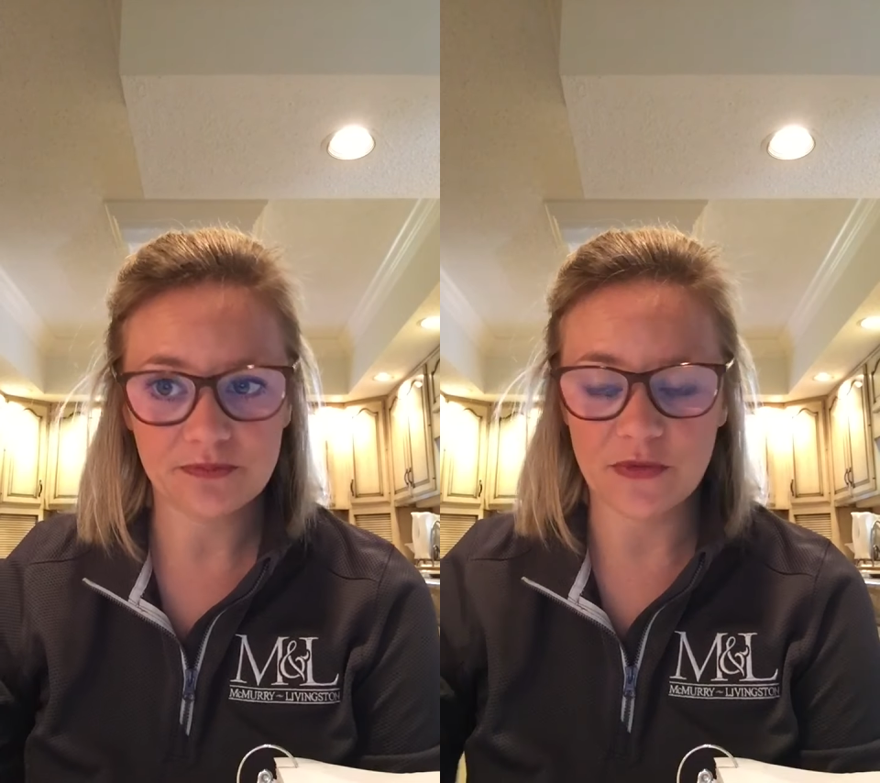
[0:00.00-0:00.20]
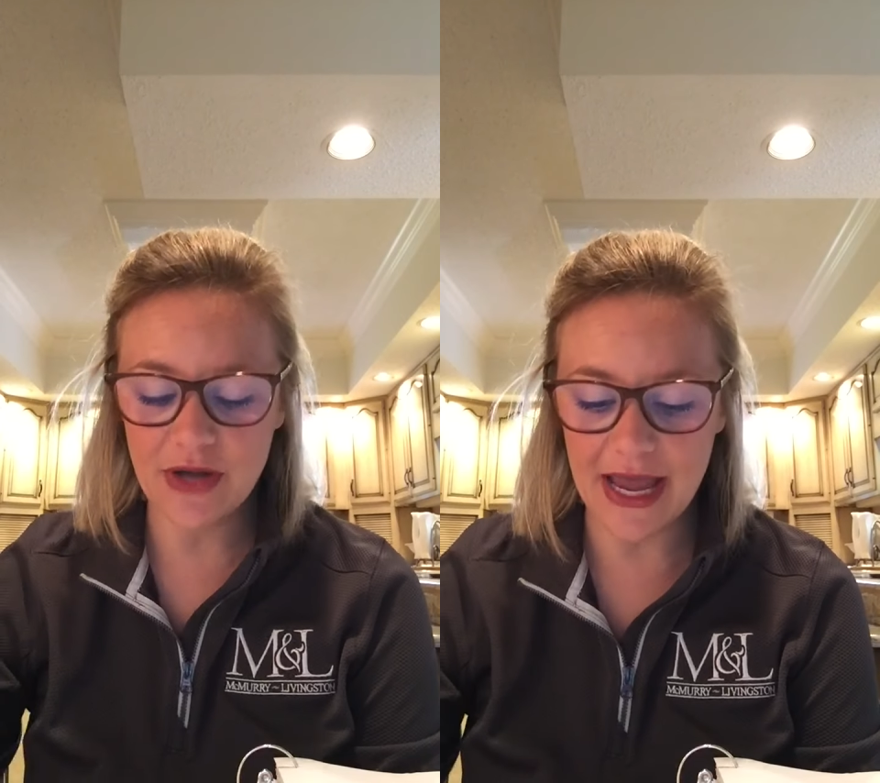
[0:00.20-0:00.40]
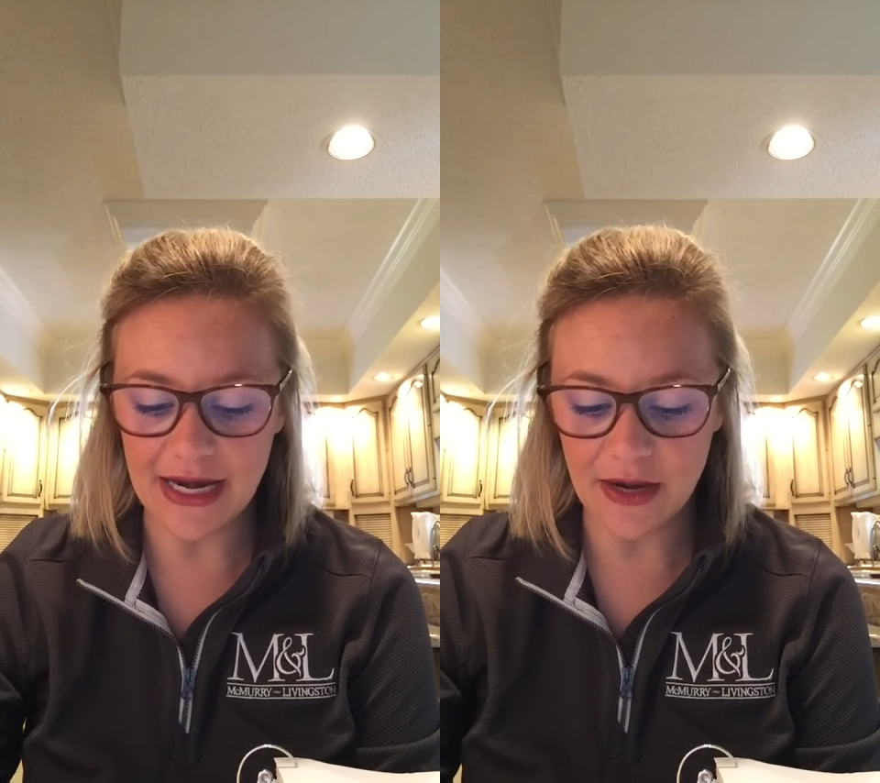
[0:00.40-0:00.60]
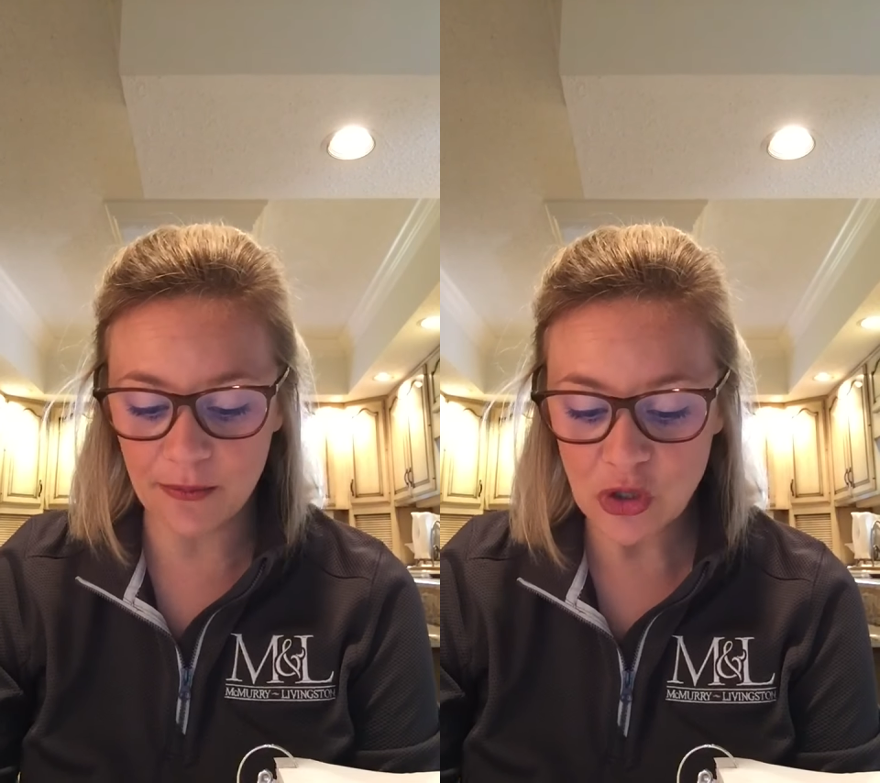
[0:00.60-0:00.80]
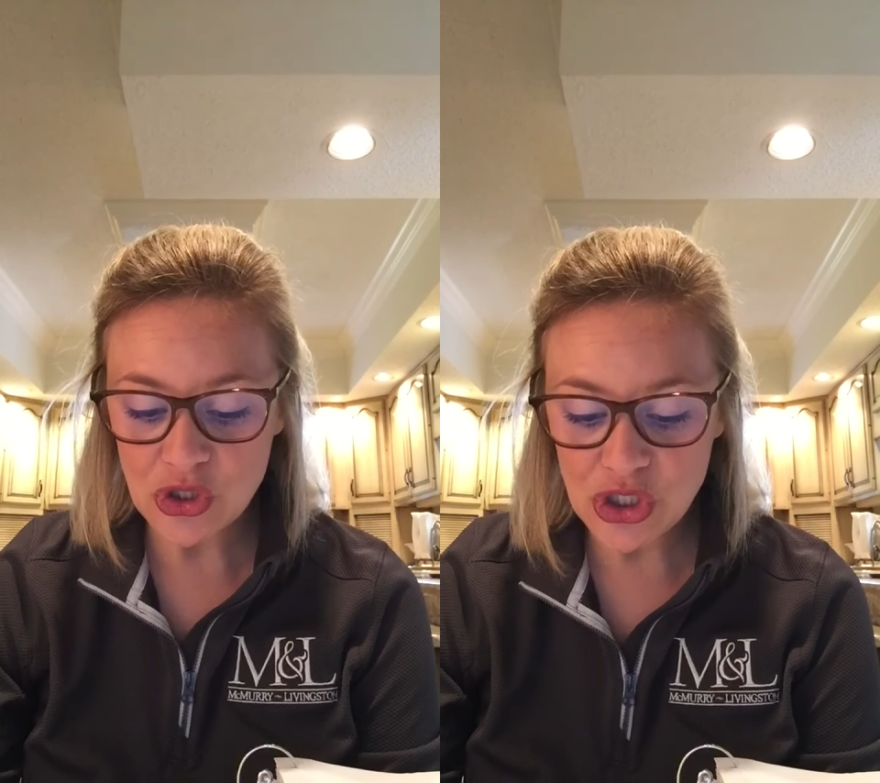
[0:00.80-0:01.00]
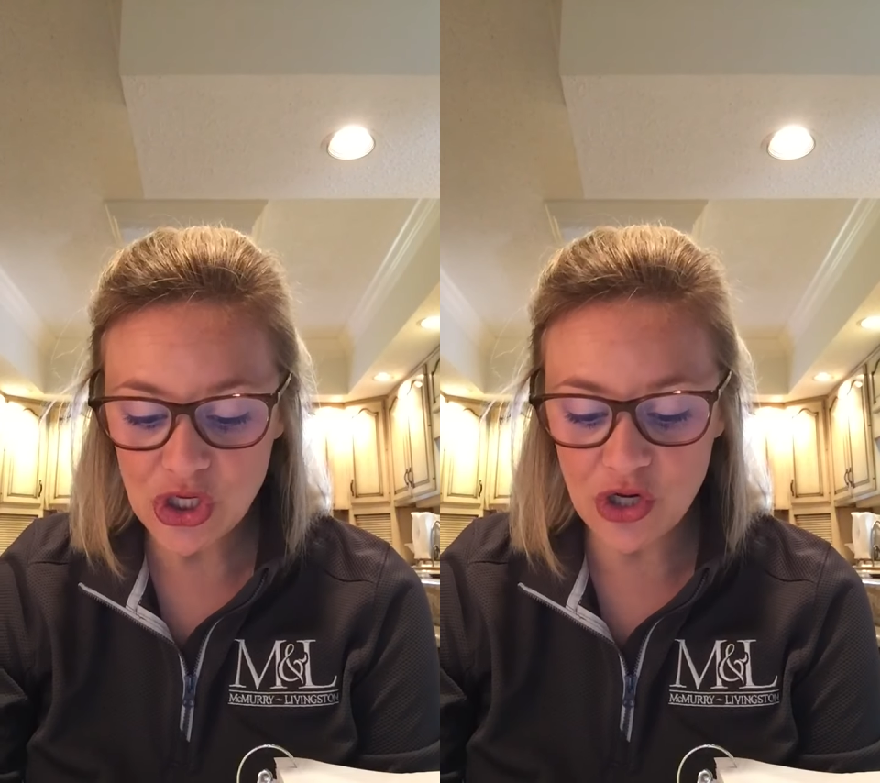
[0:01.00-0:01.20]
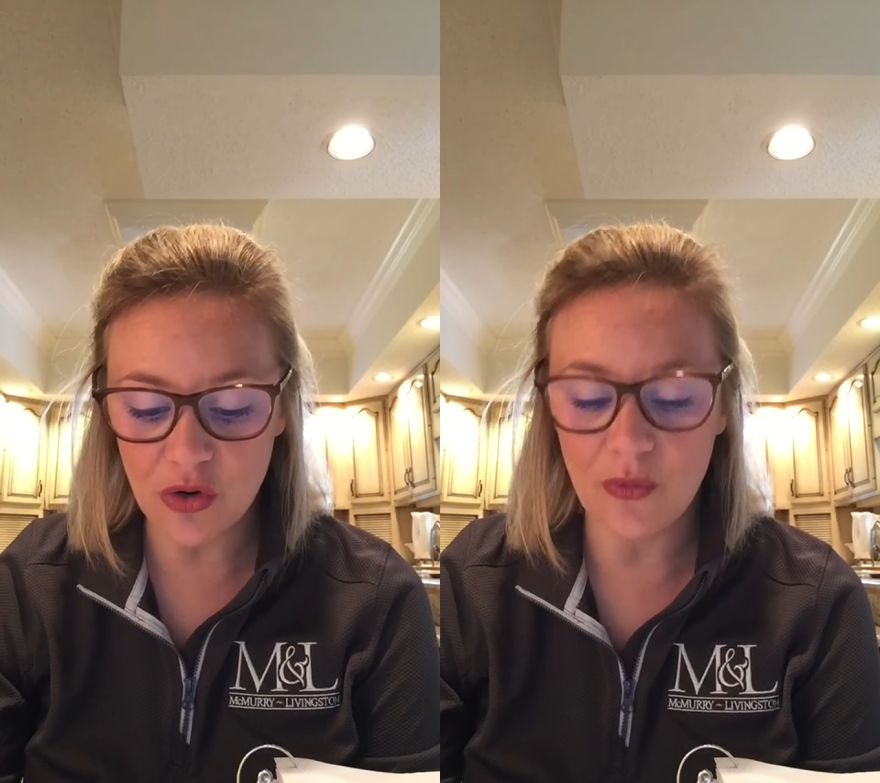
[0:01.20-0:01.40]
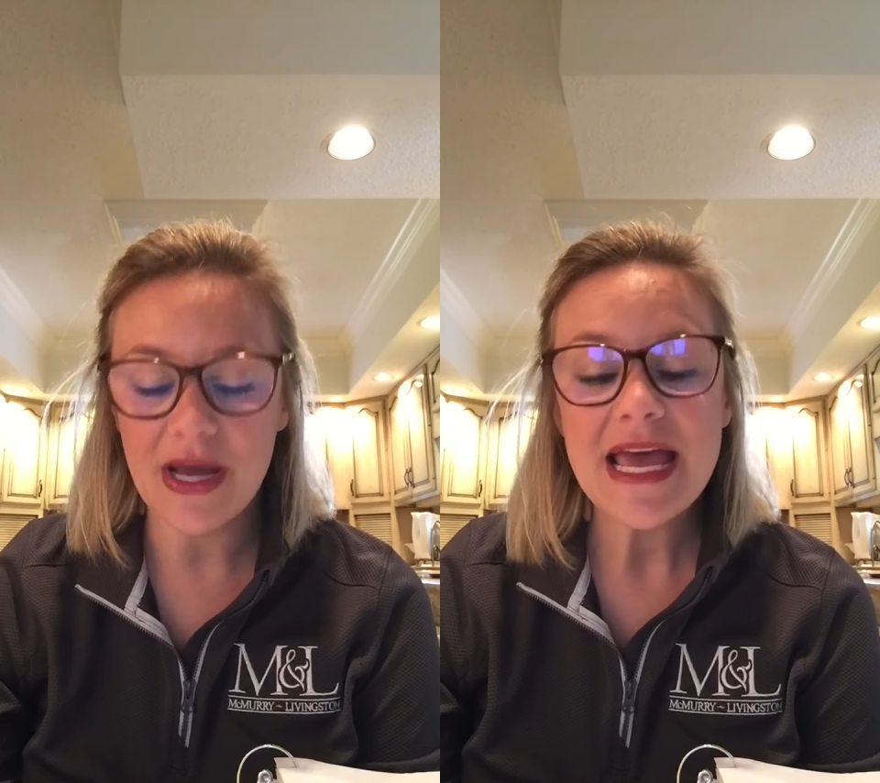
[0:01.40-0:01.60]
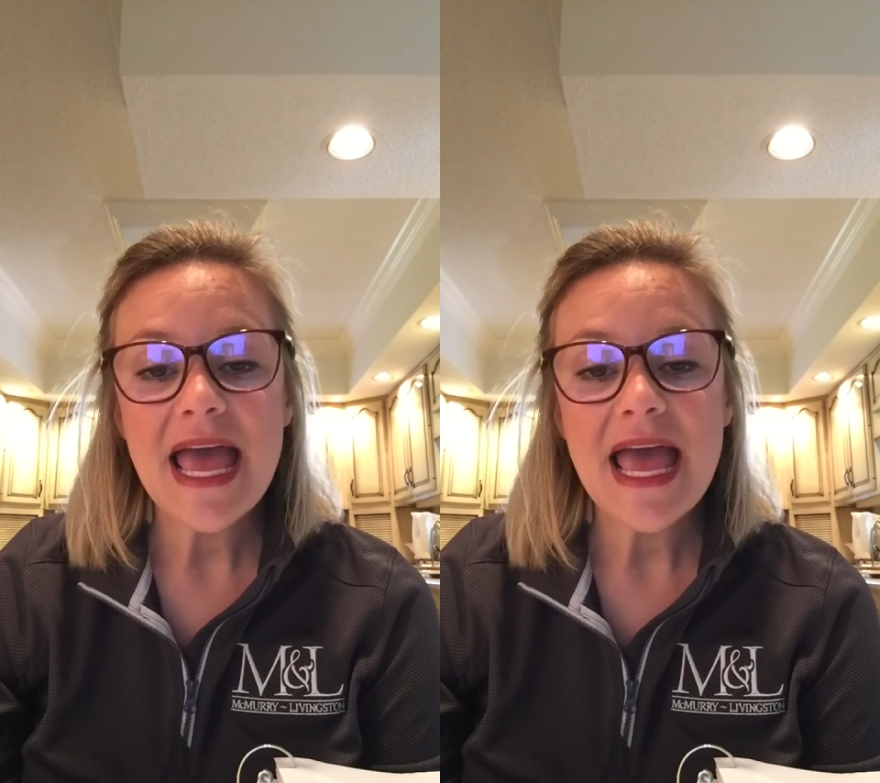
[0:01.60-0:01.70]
Okay, number 2,